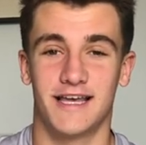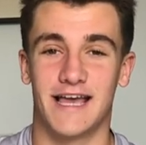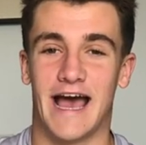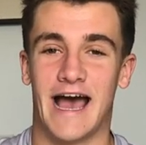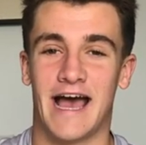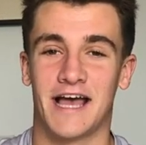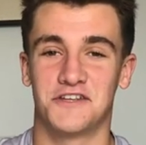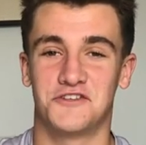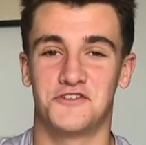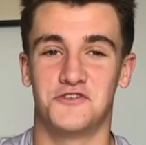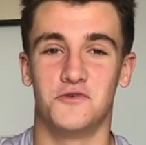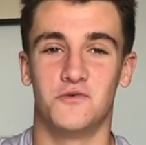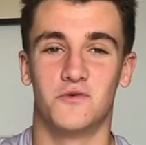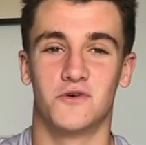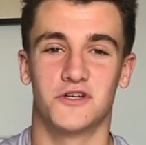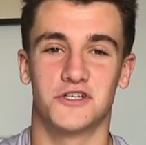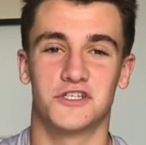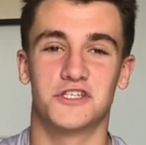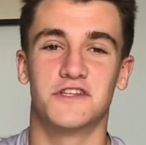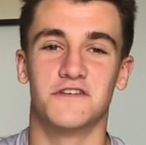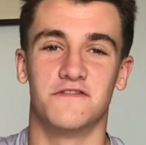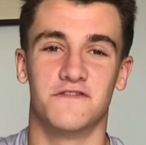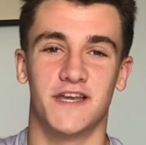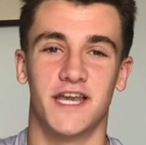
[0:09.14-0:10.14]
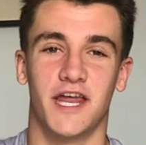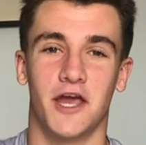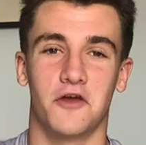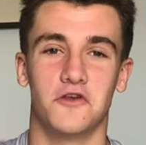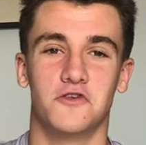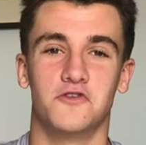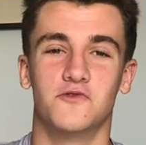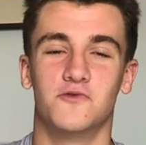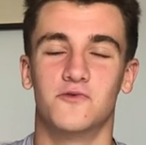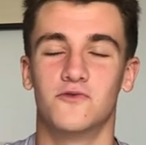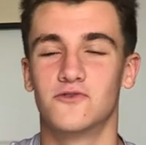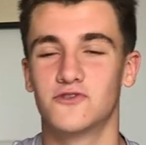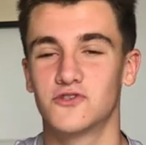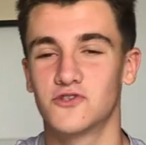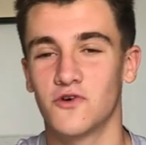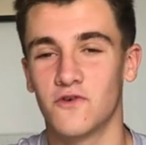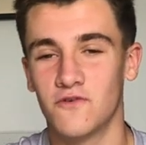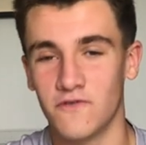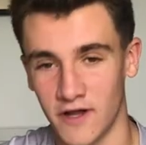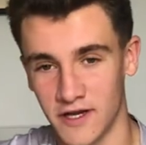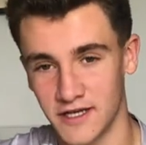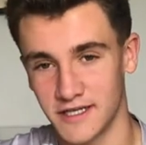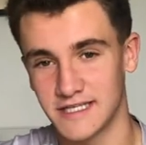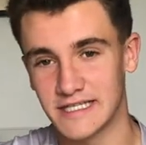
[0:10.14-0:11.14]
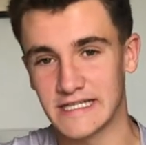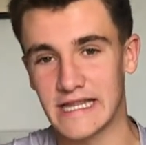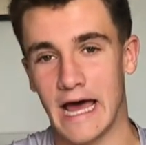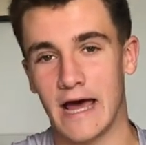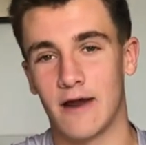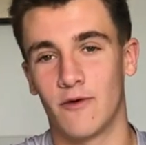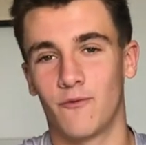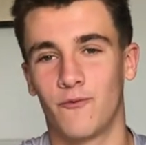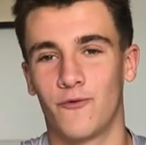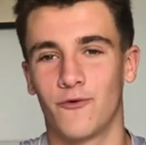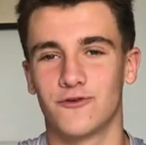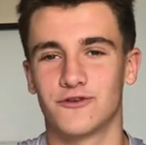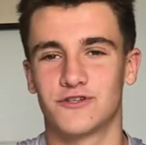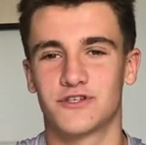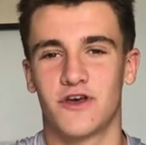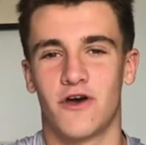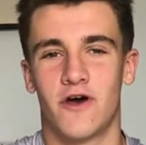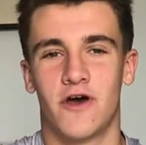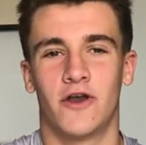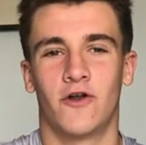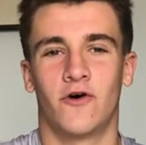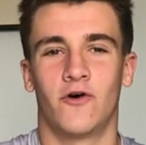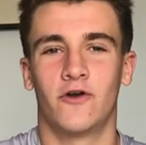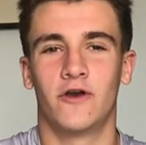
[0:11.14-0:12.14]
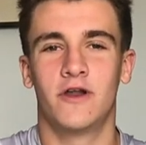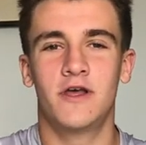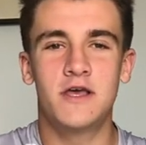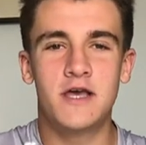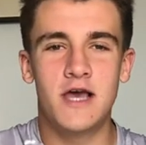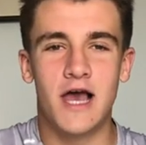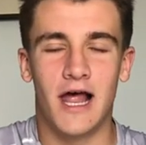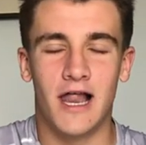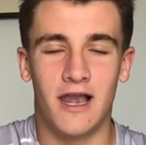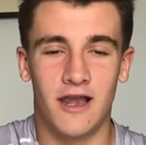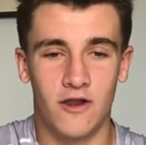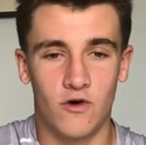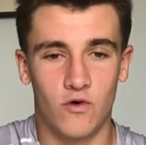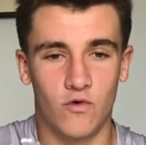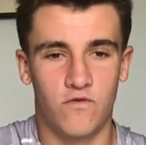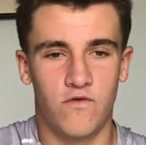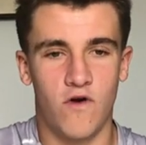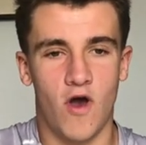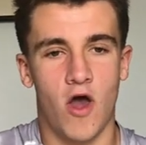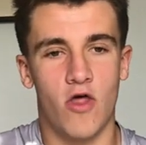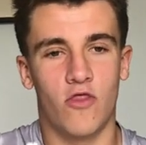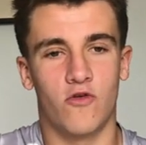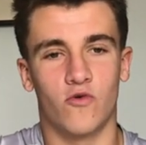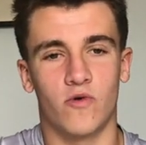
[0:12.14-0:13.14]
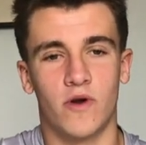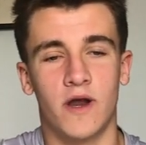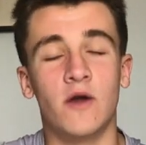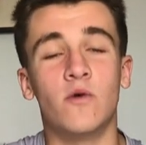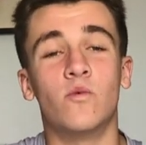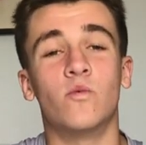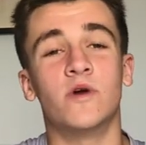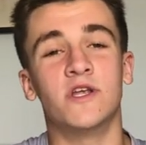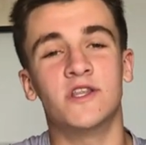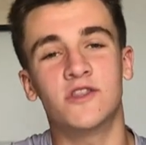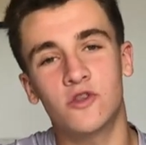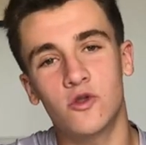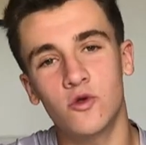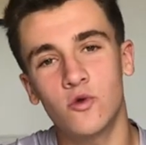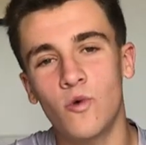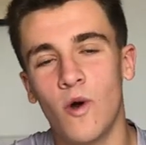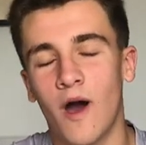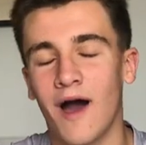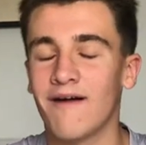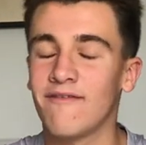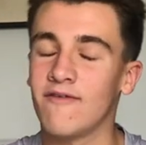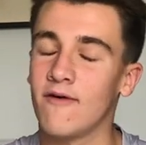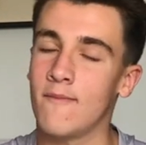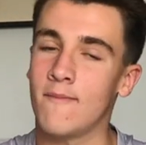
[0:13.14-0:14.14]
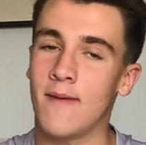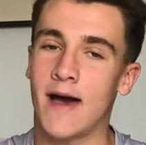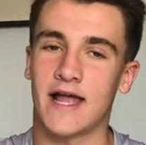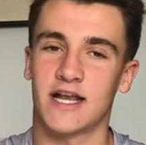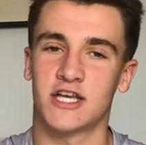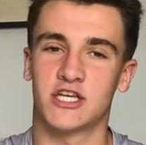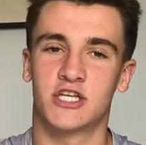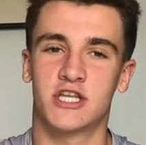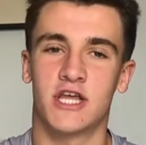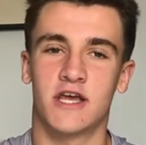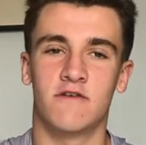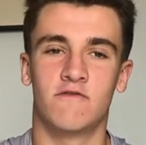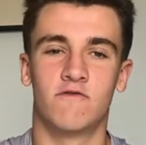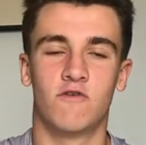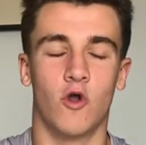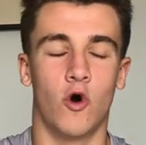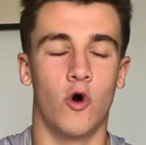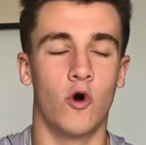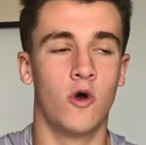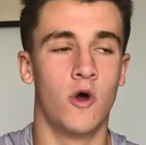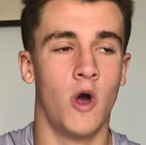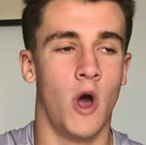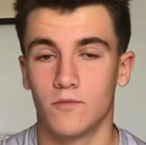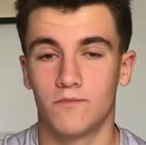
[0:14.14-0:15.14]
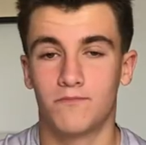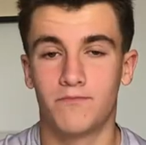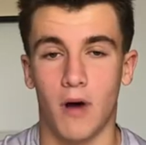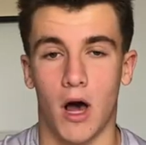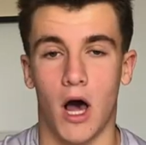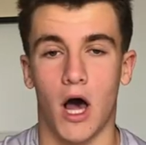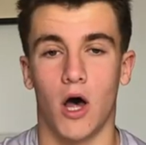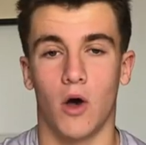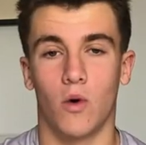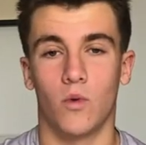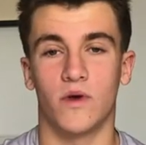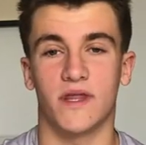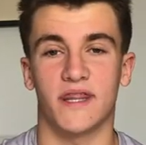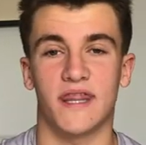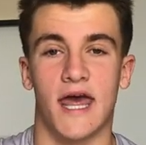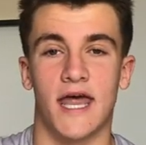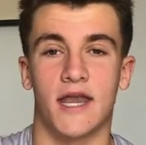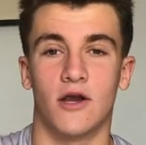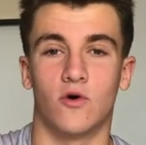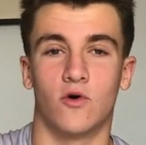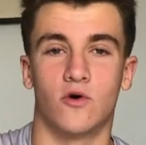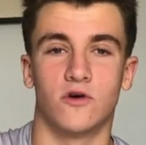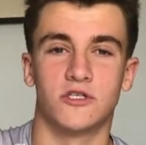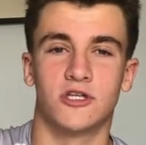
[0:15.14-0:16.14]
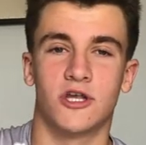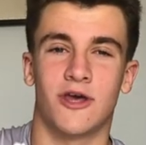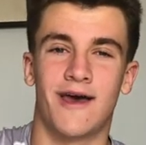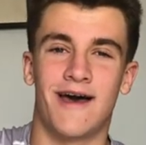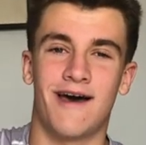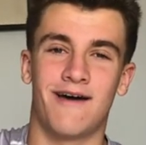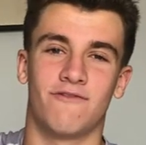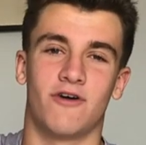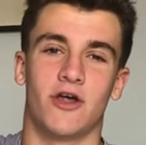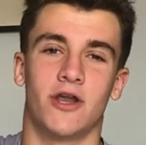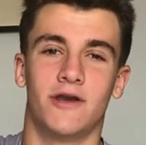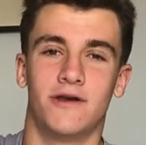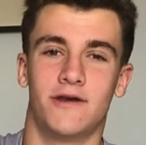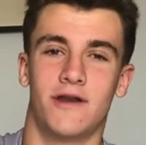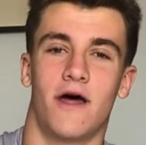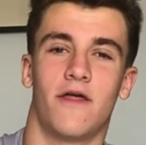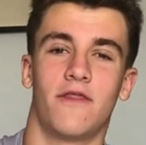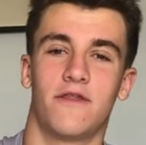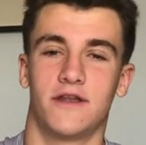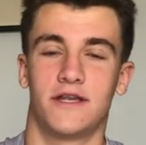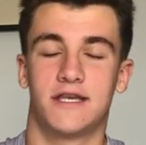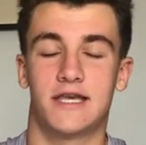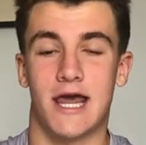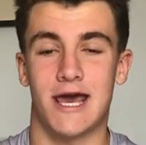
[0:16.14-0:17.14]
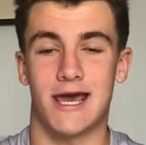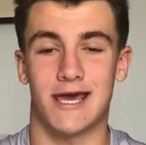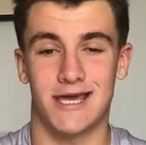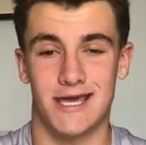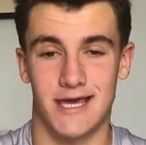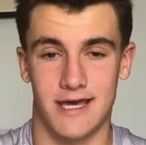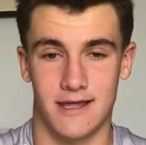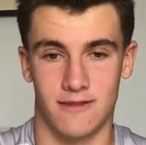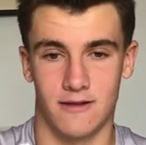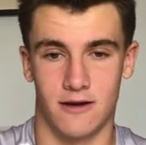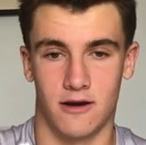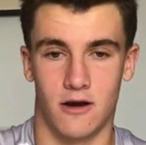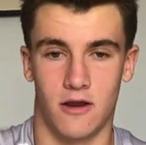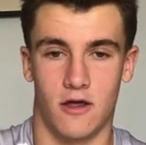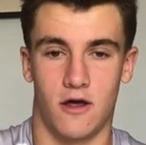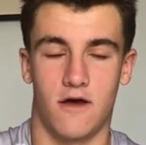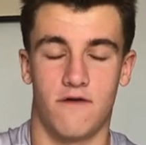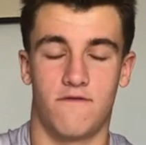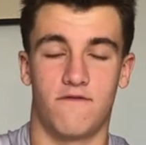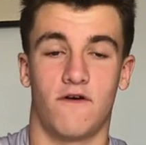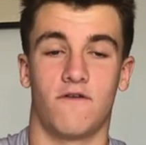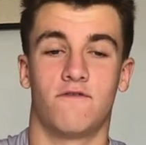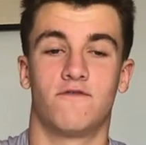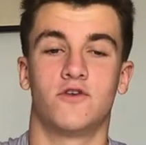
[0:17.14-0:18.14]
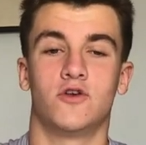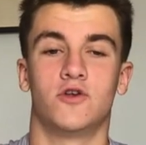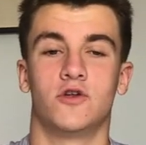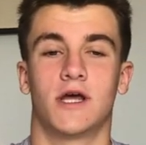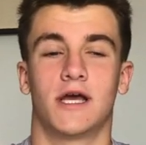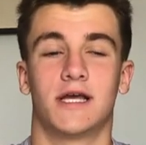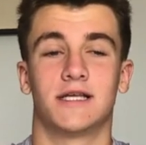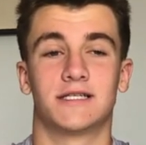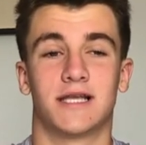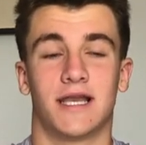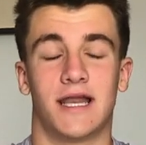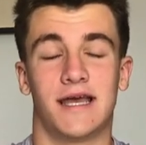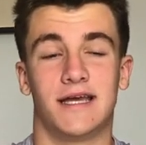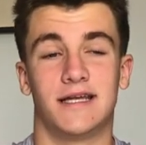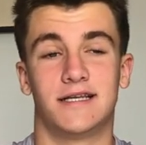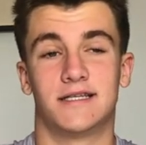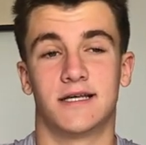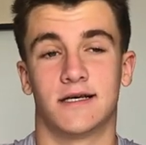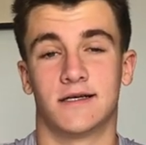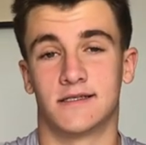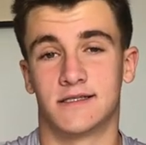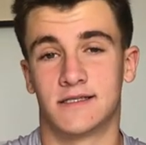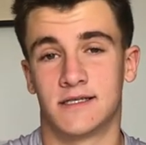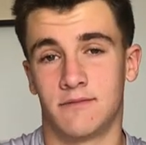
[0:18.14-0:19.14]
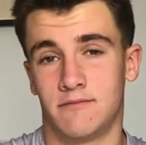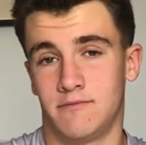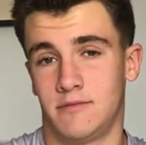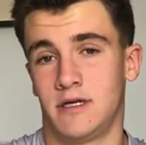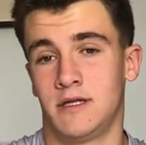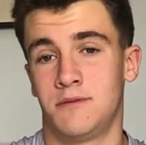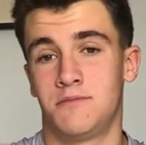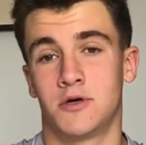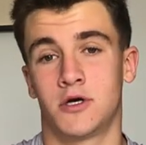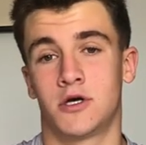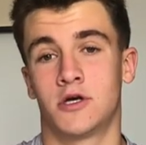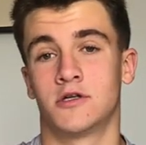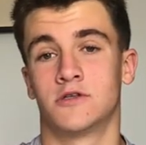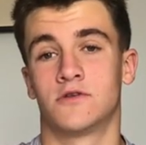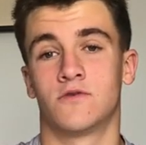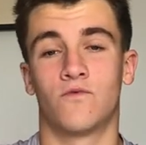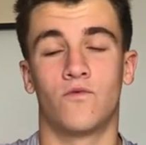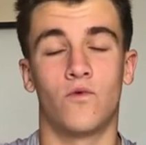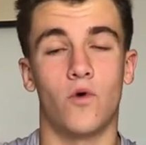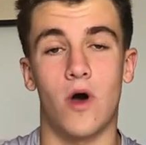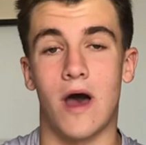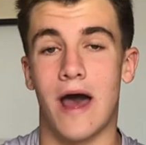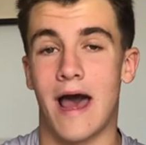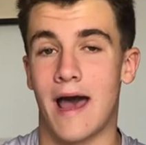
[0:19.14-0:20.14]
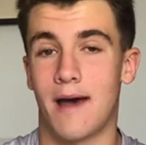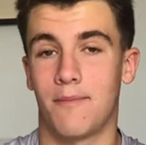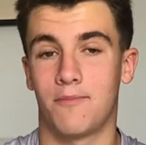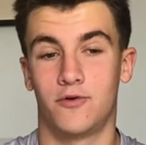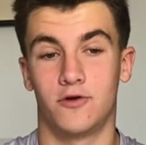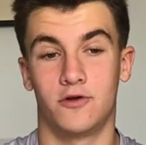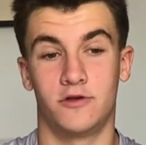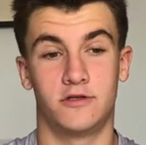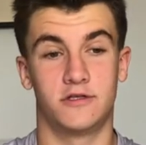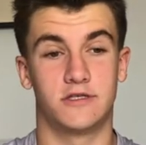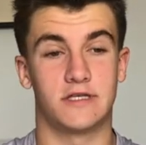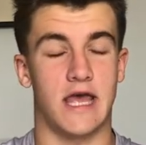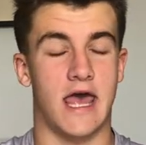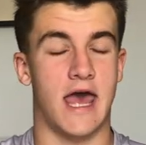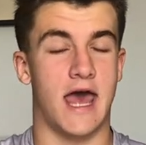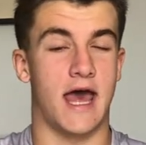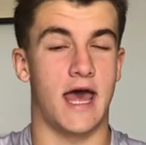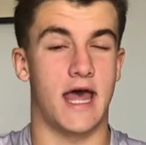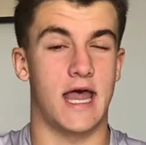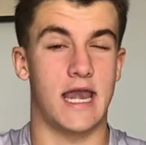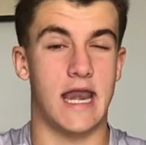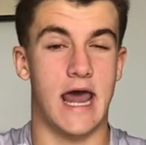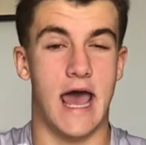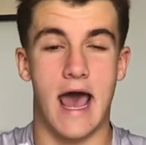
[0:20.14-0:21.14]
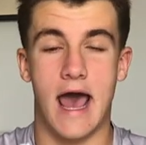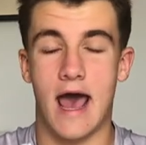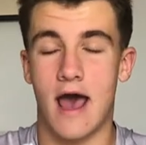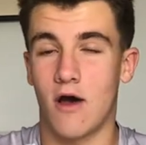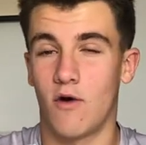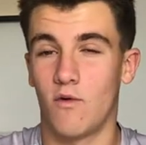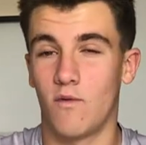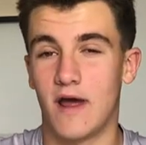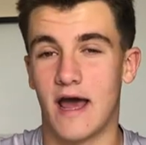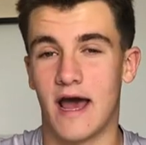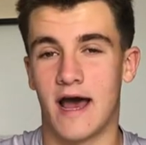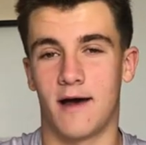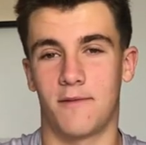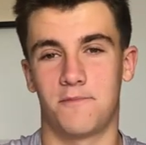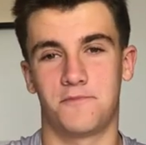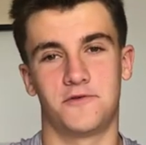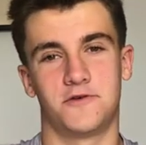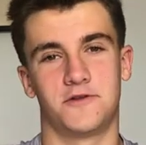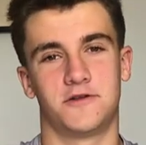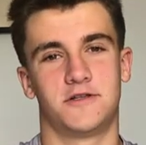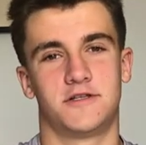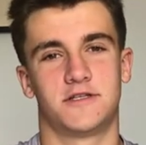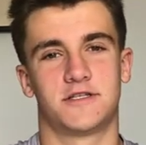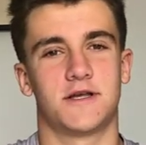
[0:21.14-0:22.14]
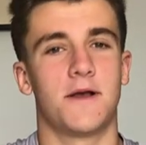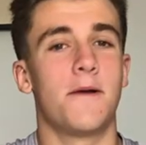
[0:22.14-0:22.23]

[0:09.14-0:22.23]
As you watch the video you will sort of understand what's going on a little further in. We do have a match day vlog, but we then also have another day in the life a few days later simply because of what happened and how it happened,